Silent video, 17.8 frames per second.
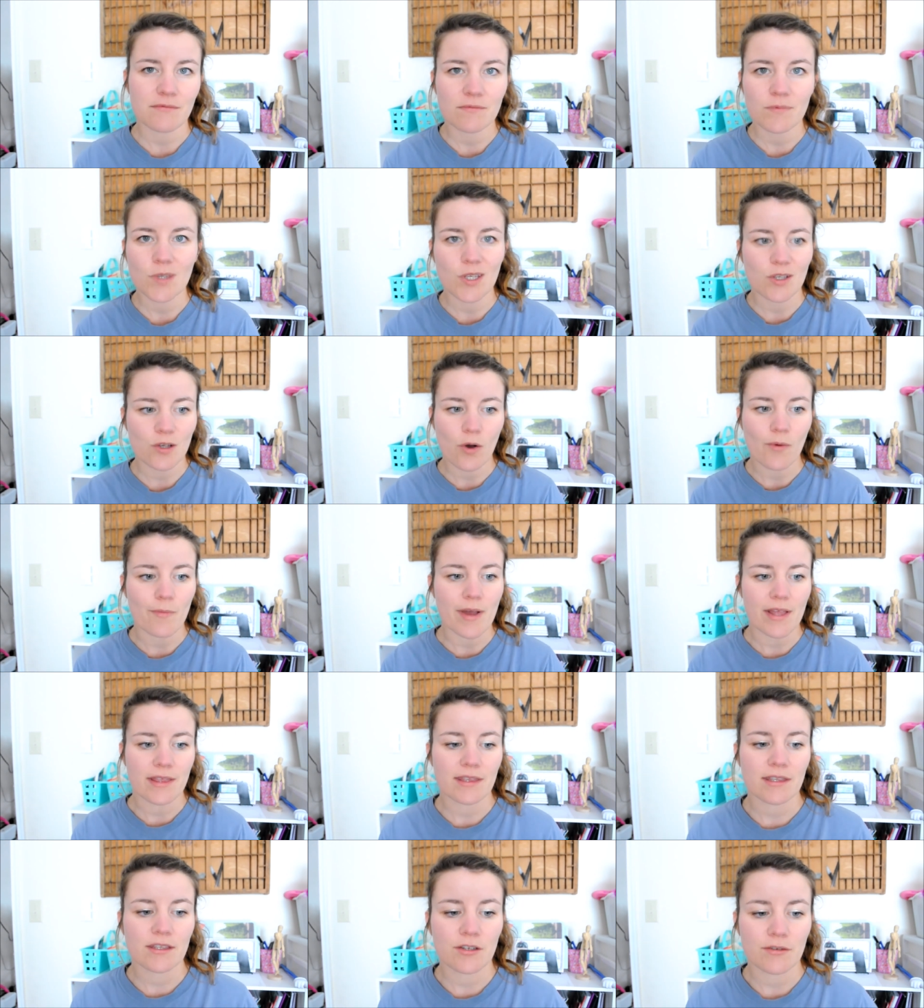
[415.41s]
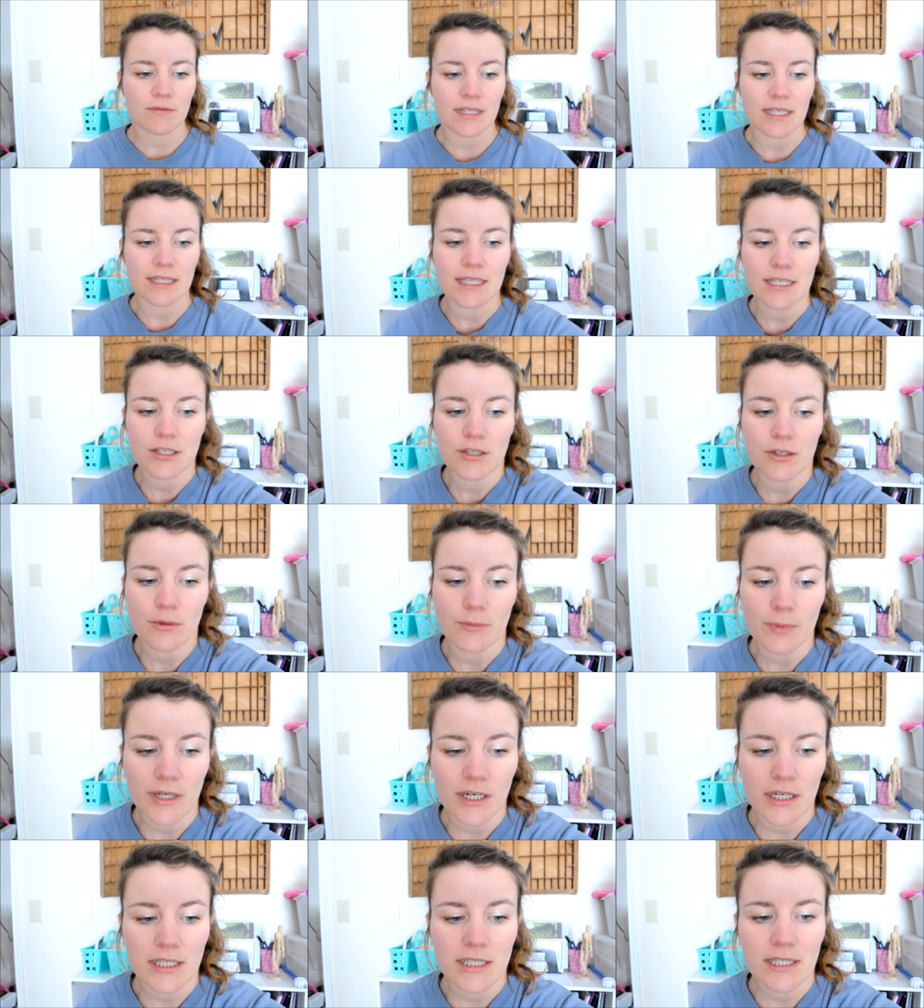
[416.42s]
this whole month to read these two
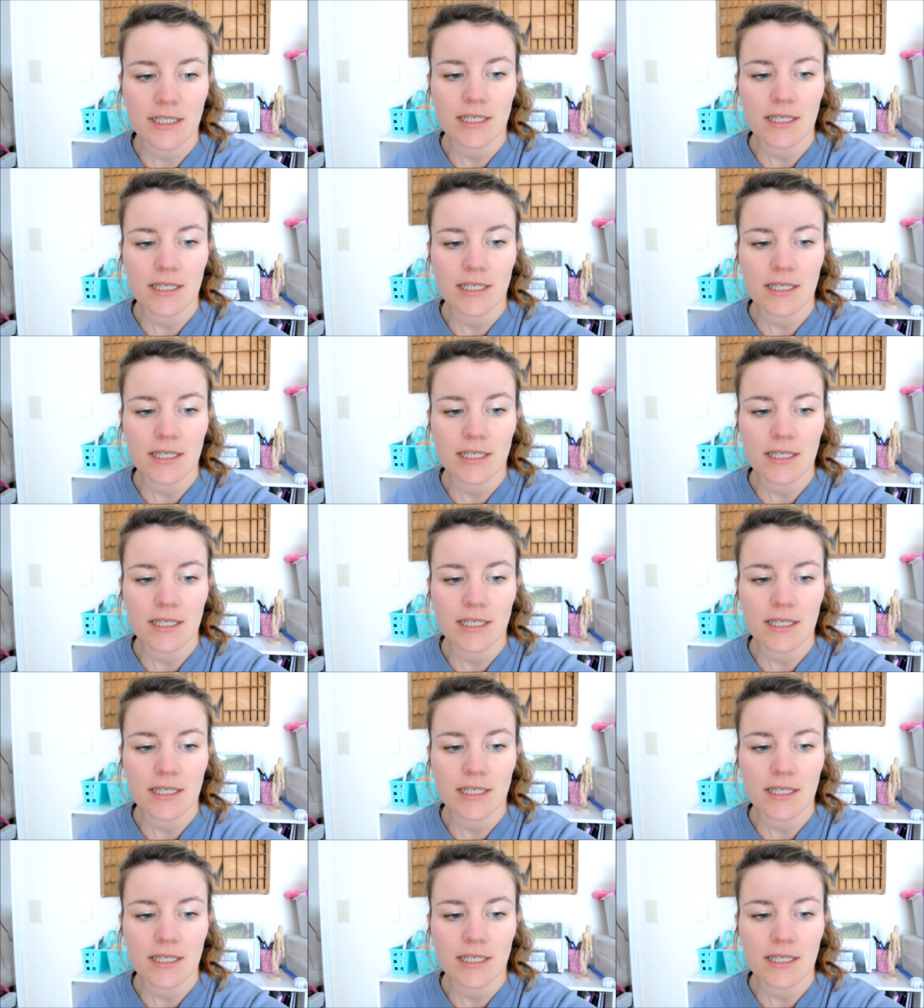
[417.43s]
books